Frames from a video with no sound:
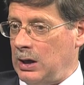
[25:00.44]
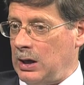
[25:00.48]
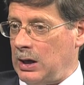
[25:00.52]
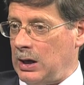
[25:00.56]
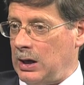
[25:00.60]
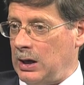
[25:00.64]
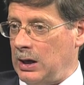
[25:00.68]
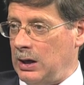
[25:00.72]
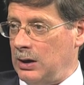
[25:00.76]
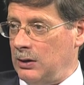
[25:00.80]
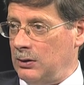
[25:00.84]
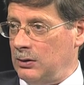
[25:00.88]

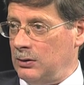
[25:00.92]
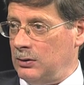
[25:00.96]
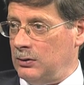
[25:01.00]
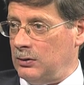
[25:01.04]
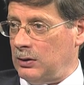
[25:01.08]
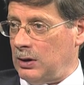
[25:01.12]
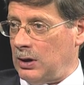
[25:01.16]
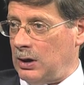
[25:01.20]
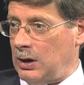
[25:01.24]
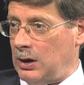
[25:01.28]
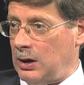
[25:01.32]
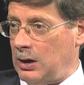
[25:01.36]
And
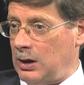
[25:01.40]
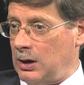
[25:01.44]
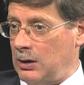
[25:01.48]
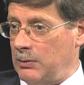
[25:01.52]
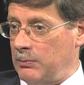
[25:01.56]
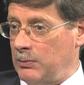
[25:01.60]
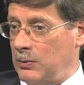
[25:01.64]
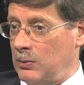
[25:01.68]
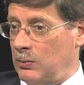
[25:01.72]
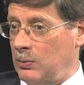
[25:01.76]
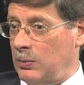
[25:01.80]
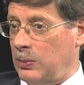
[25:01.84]

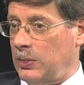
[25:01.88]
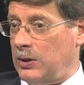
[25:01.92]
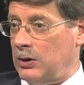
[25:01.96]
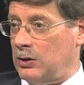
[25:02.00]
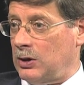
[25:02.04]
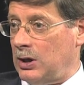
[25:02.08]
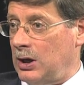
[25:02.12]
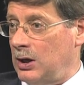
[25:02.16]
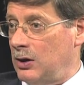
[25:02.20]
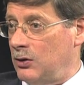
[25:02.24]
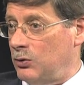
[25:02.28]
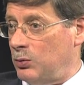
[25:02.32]
the
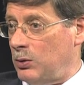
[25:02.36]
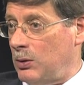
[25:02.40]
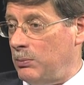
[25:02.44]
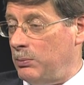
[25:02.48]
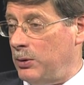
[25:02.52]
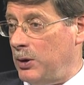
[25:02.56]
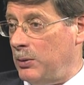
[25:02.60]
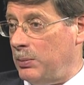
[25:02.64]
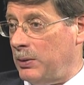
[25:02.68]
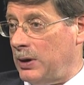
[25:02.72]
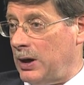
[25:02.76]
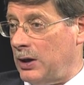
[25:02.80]
days when
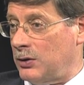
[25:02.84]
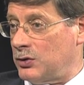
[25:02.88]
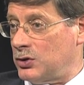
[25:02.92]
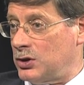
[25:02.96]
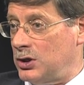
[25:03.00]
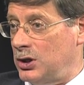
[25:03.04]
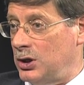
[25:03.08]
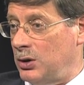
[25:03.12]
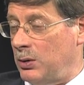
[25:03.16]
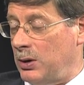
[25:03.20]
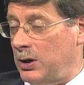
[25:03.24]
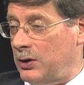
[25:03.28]
people had to
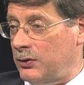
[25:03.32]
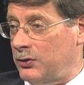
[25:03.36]
queue